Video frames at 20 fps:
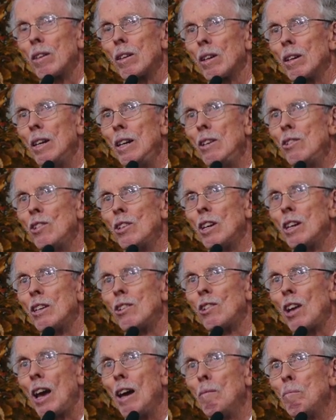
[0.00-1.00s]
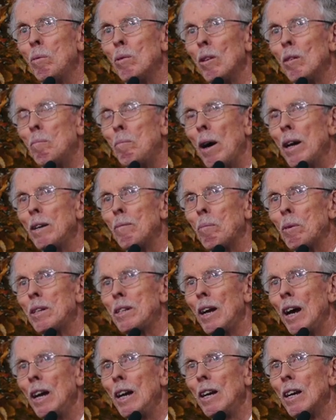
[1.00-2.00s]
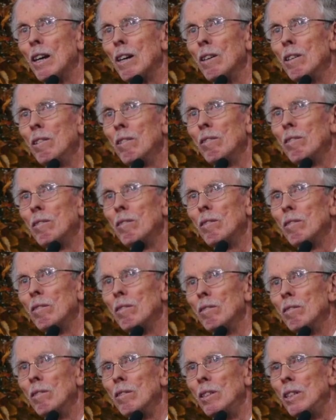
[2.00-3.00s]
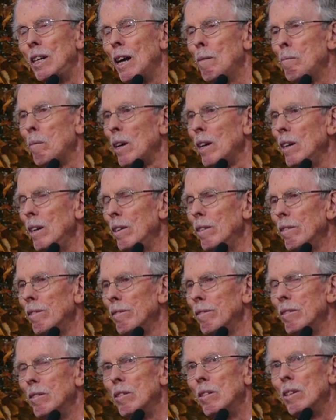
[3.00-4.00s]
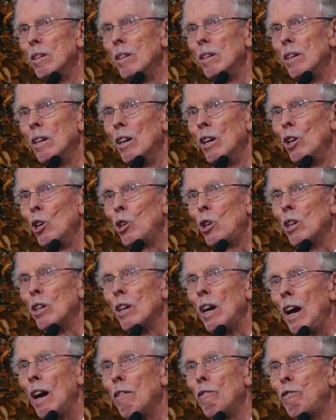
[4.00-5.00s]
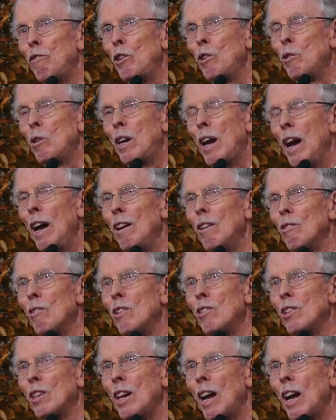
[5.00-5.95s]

Here's an example a baked potato, yummy. Look at how few calories it